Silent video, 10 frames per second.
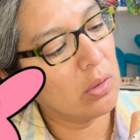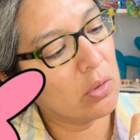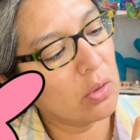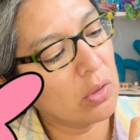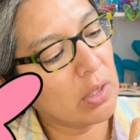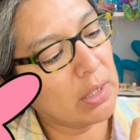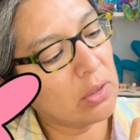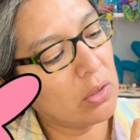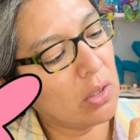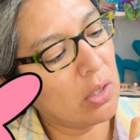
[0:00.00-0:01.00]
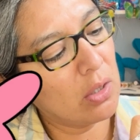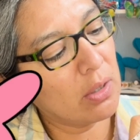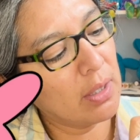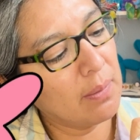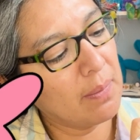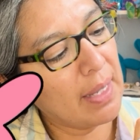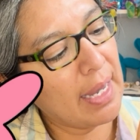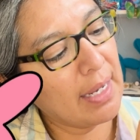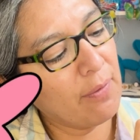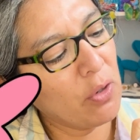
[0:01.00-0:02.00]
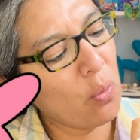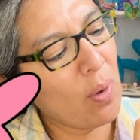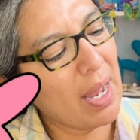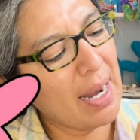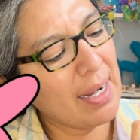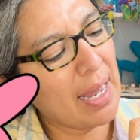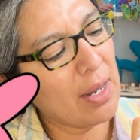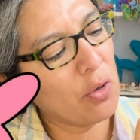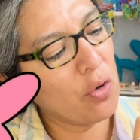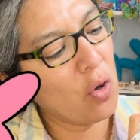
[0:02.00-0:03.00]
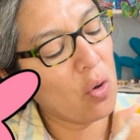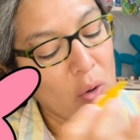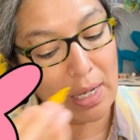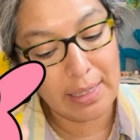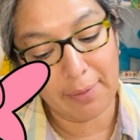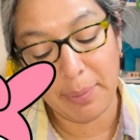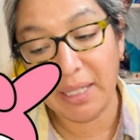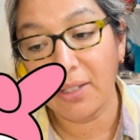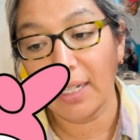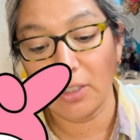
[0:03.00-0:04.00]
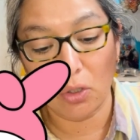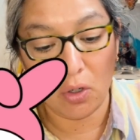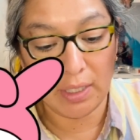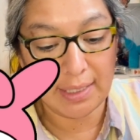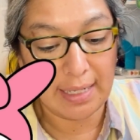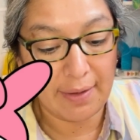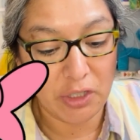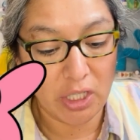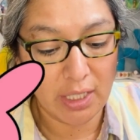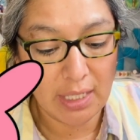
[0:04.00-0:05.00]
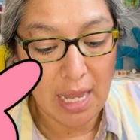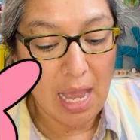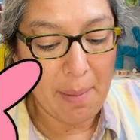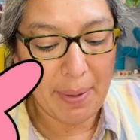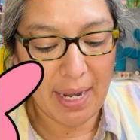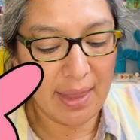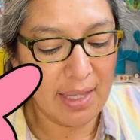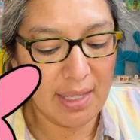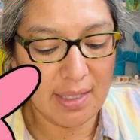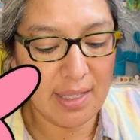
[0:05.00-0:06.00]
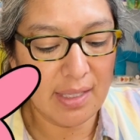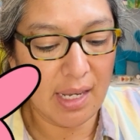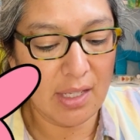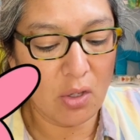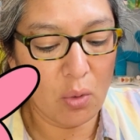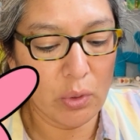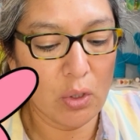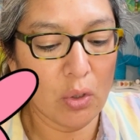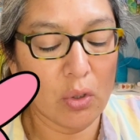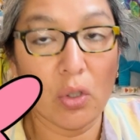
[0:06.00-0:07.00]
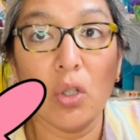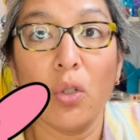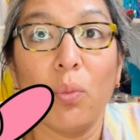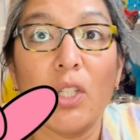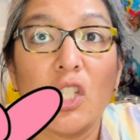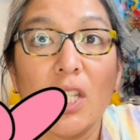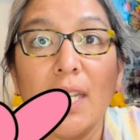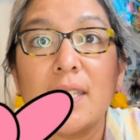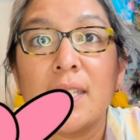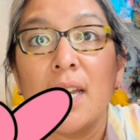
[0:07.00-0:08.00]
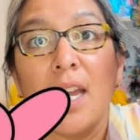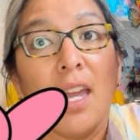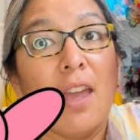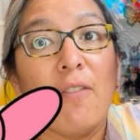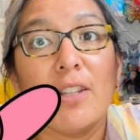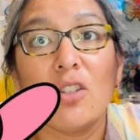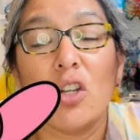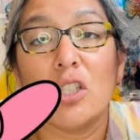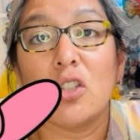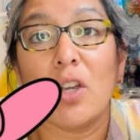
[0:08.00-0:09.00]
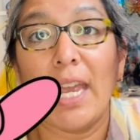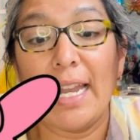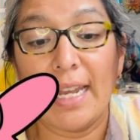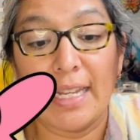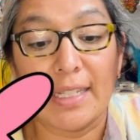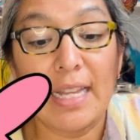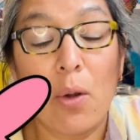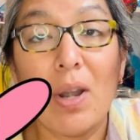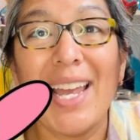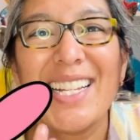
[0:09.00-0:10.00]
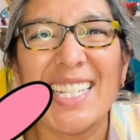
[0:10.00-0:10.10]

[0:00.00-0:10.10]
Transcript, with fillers: So just color it. And if you want, I don't know, the picture I saw, it doesn't have cheeks, but I think this design always looks cute with cheeks. If it's not, it's okay like this. Now let's